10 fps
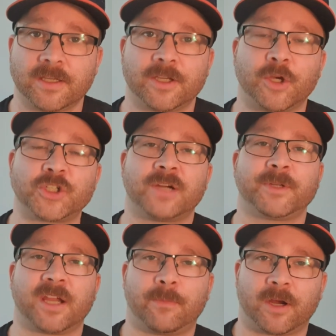you're trying to
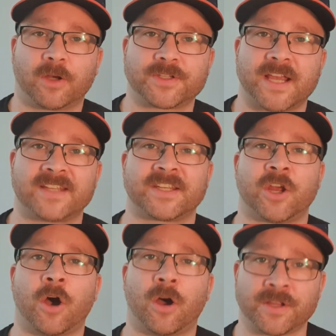come across as an
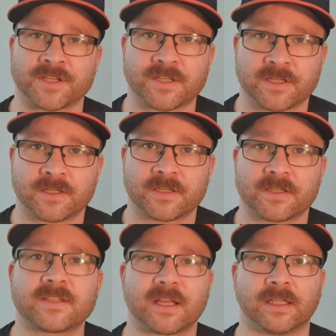honest
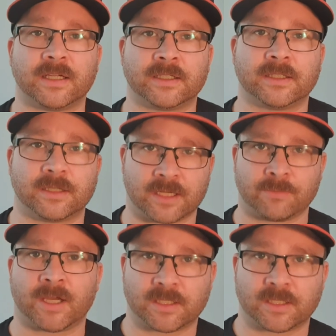seller on eBay.